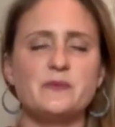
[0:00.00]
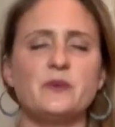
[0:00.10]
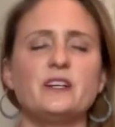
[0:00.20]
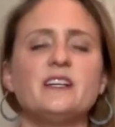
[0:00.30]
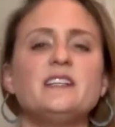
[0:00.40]

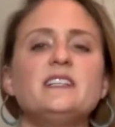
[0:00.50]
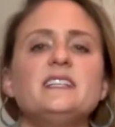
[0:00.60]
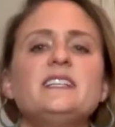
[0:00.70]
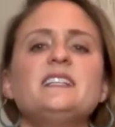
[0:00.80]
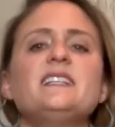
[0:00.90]
more.
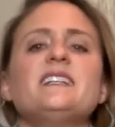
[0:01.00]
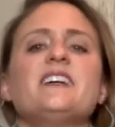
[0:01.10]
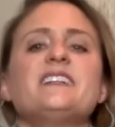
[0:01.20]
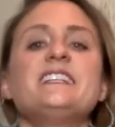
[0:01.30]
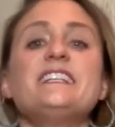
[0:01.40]

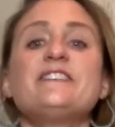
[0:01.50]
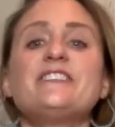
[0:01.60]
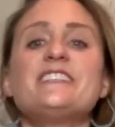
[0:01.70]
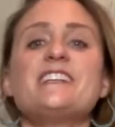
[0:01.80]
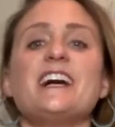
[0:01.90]
Inhale, lift the
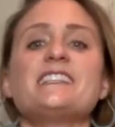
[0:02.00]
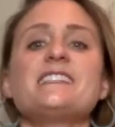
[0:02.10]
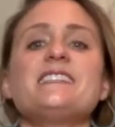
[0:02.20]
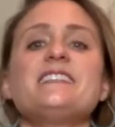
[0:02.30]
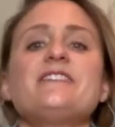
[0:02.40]
chest,
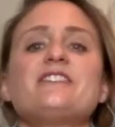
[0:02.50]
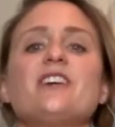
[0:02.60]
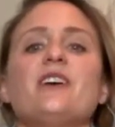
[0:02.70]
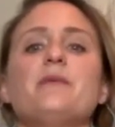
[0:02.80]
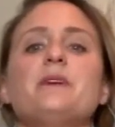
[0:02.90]
lift
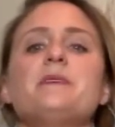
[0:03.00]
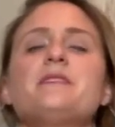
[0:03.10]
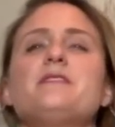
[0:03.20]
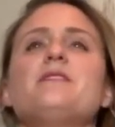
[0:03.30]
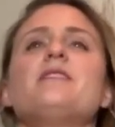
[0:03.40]
tall, maybe a little